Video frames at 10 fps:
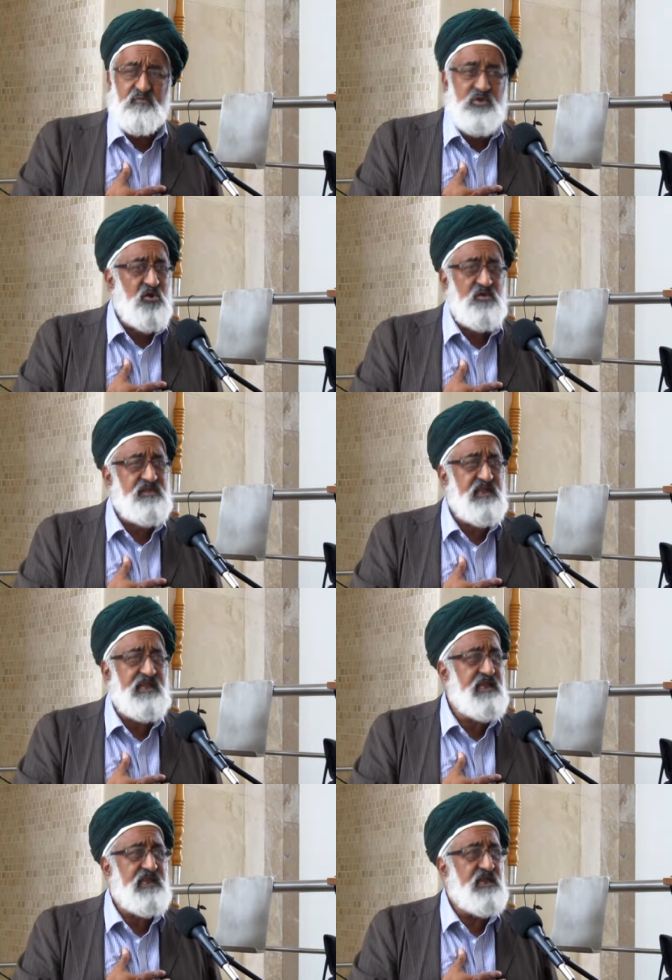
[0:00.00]
because
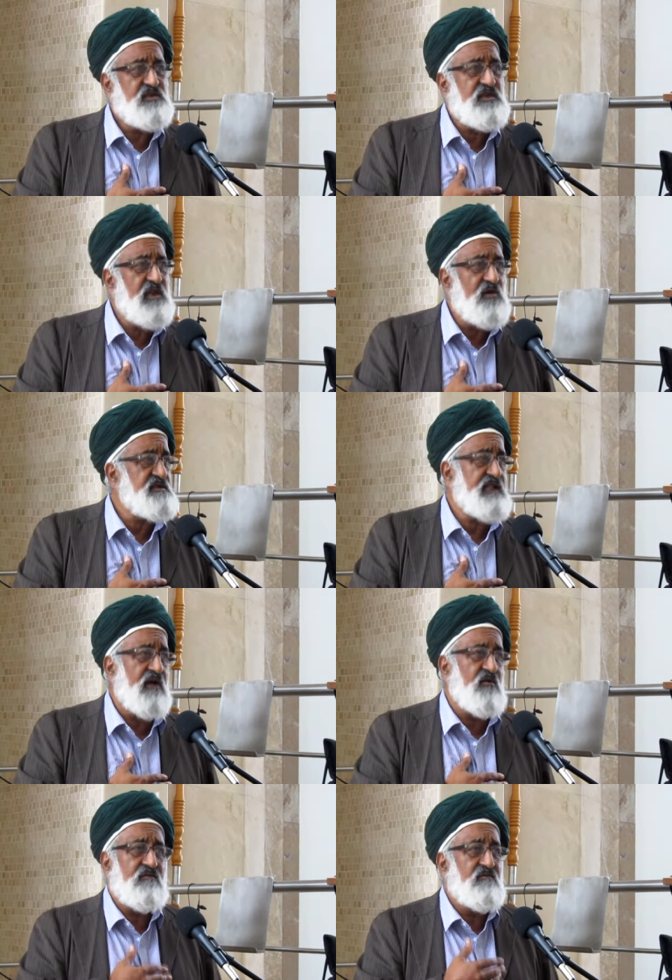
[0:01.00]
he, she knows
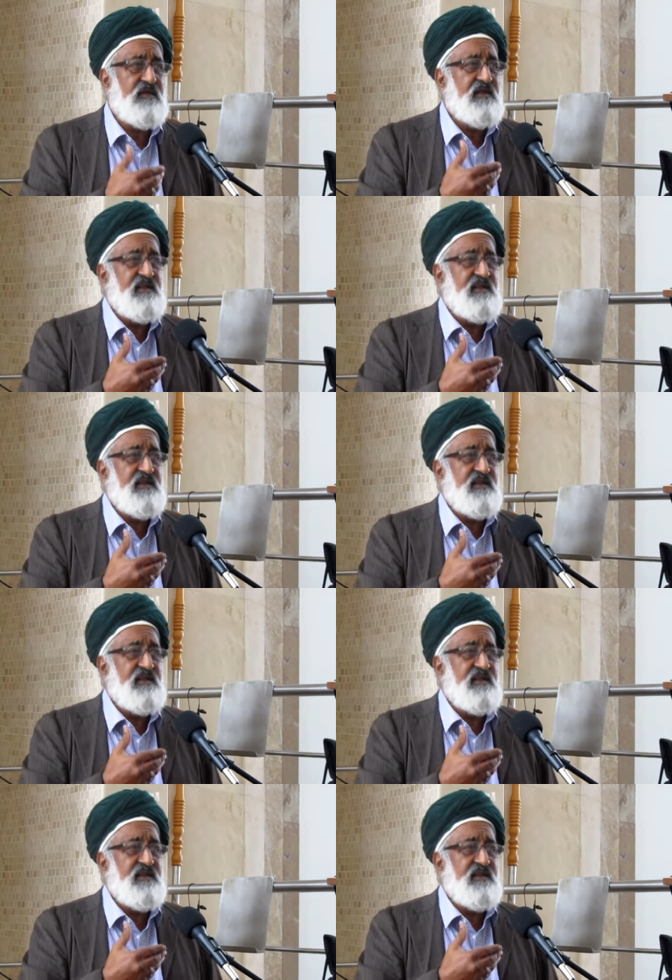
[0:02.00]
now.